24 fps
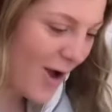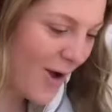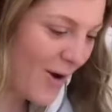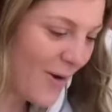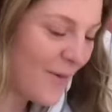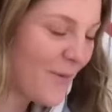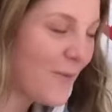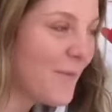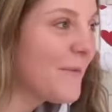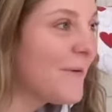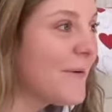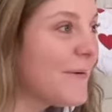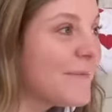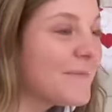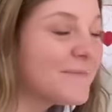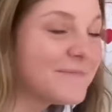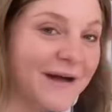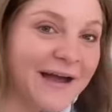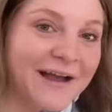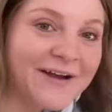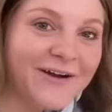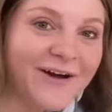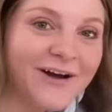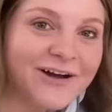Oh
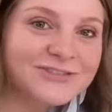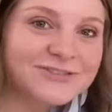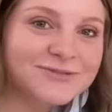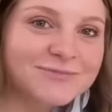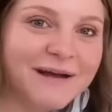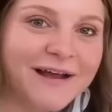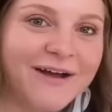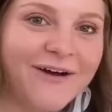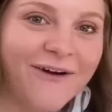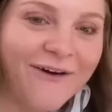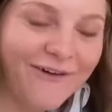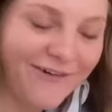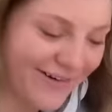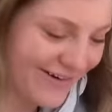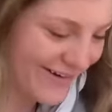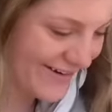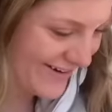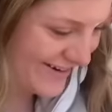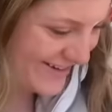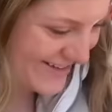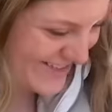my gosh, my heart